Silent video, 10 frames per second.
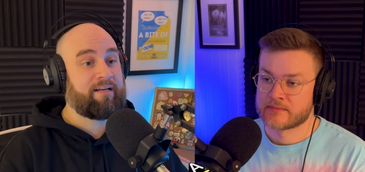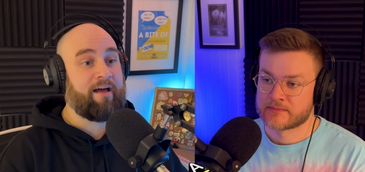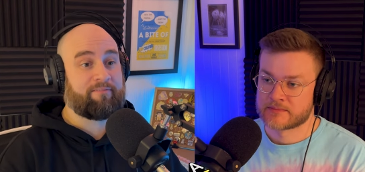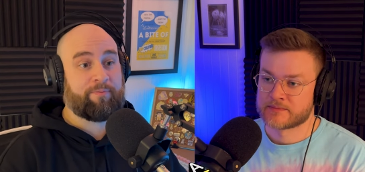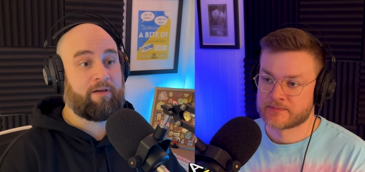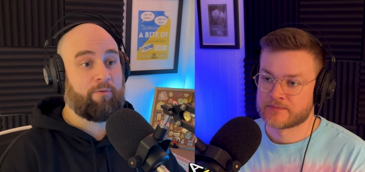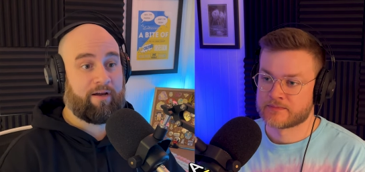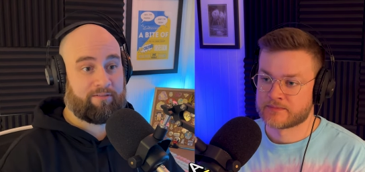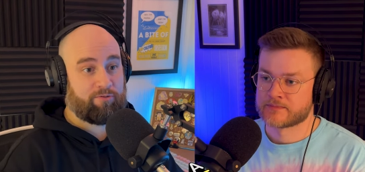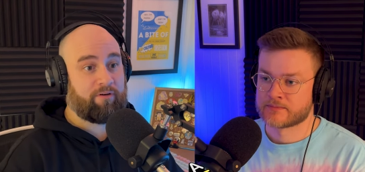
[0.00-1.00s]
Speaker 1: have to be
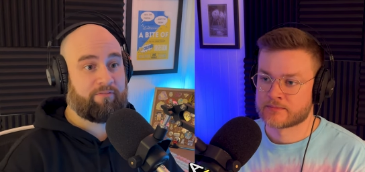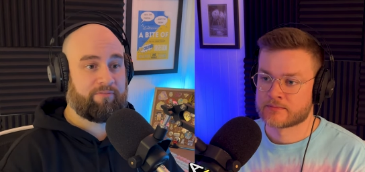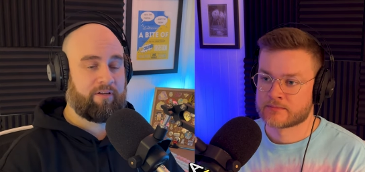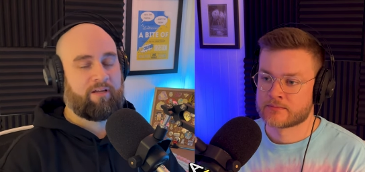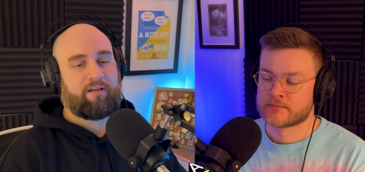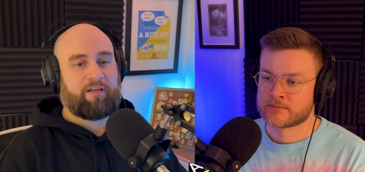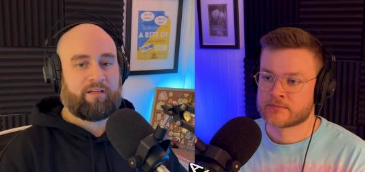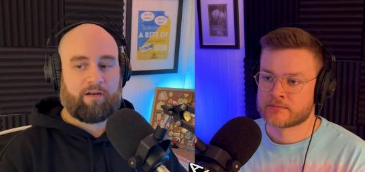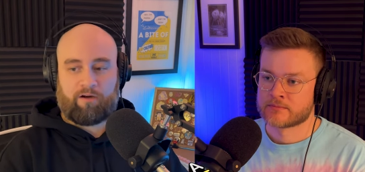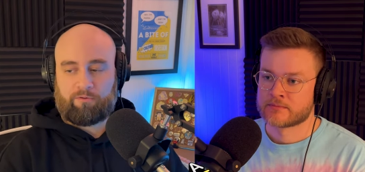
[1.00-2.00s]
quick sort of,
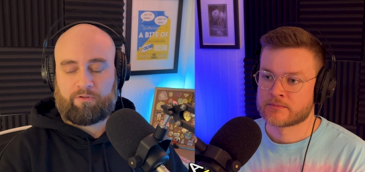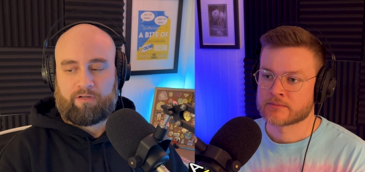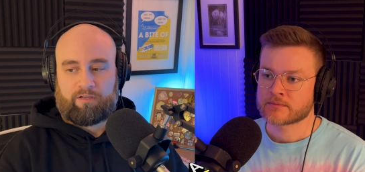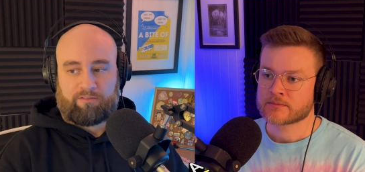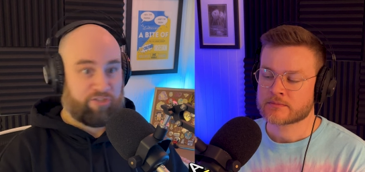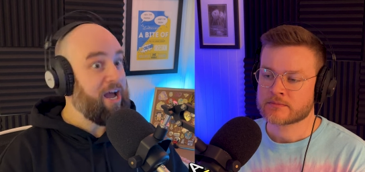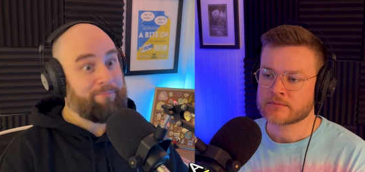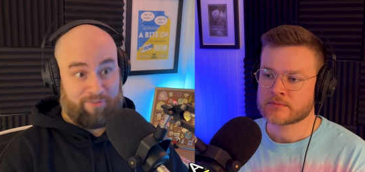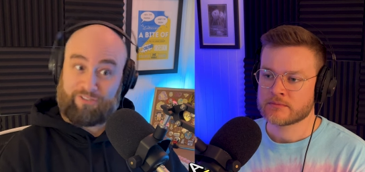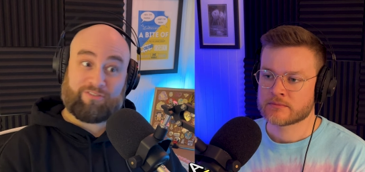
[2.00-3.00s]
you know,
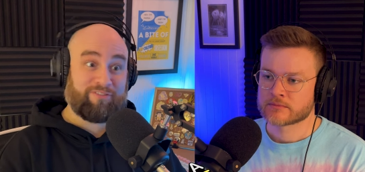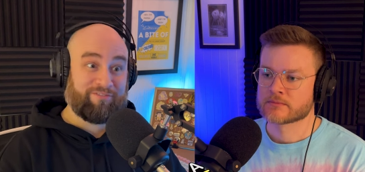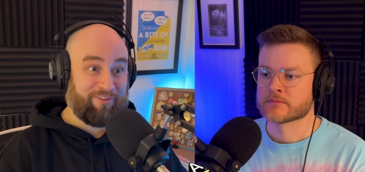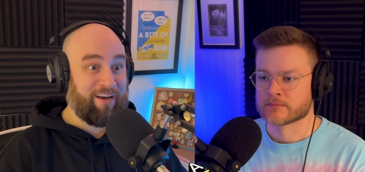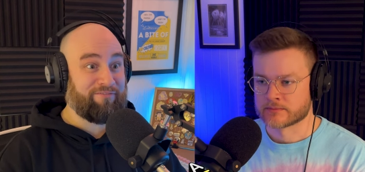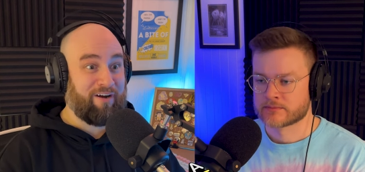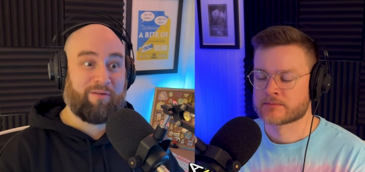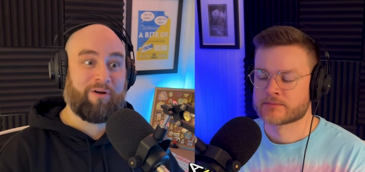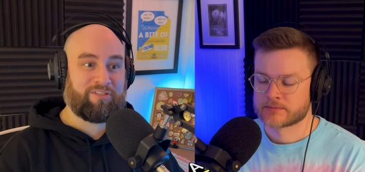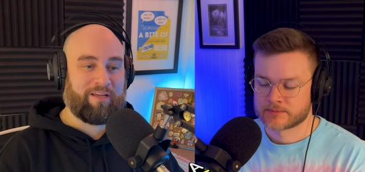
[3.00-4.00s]
chapters, right? Very
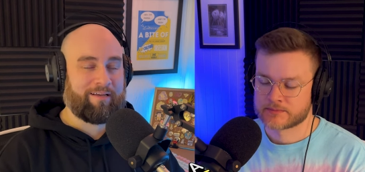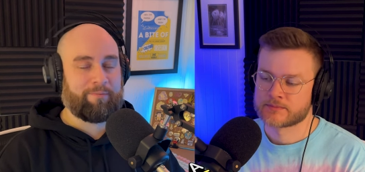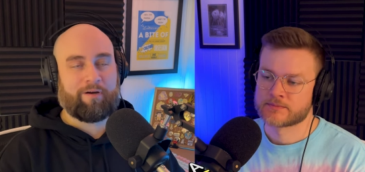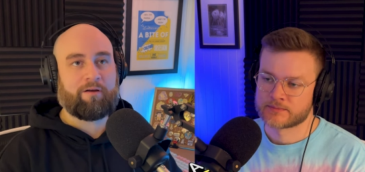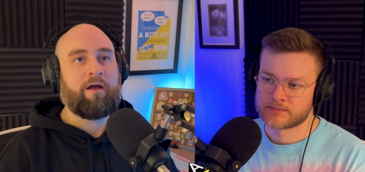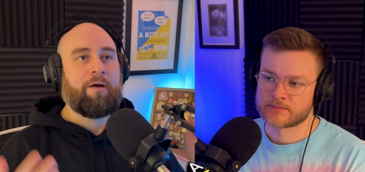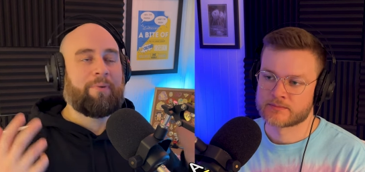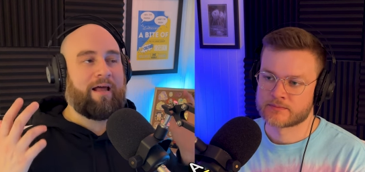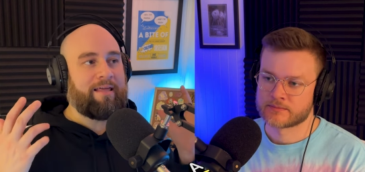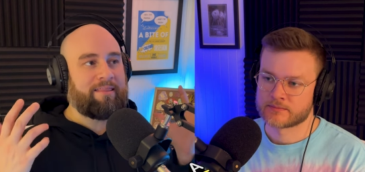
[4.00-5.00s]
much like in a book.
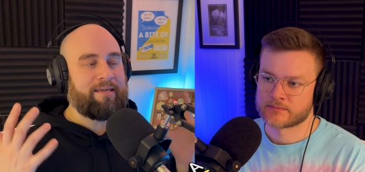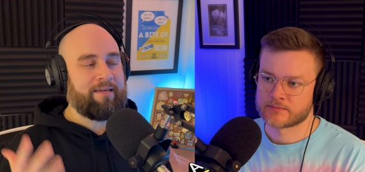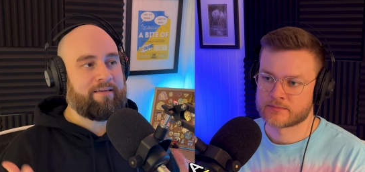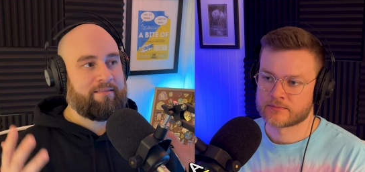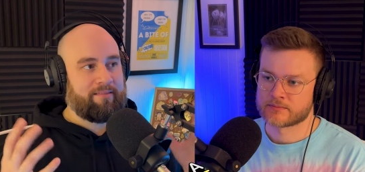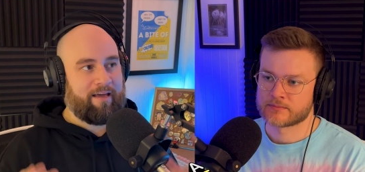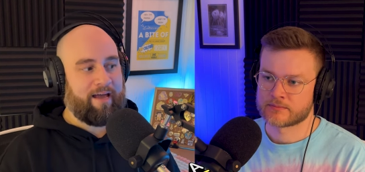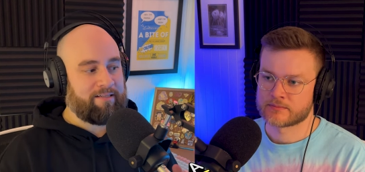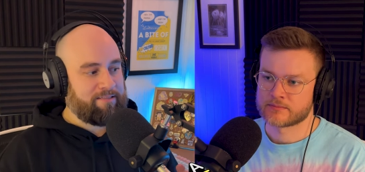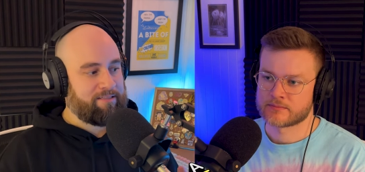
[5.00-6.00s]
But I think
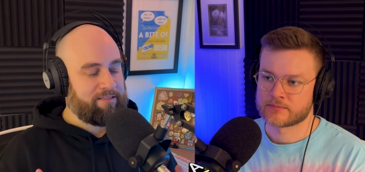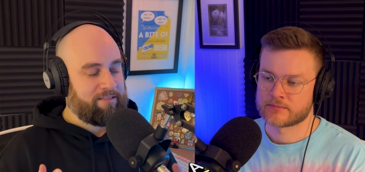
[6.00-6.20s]
that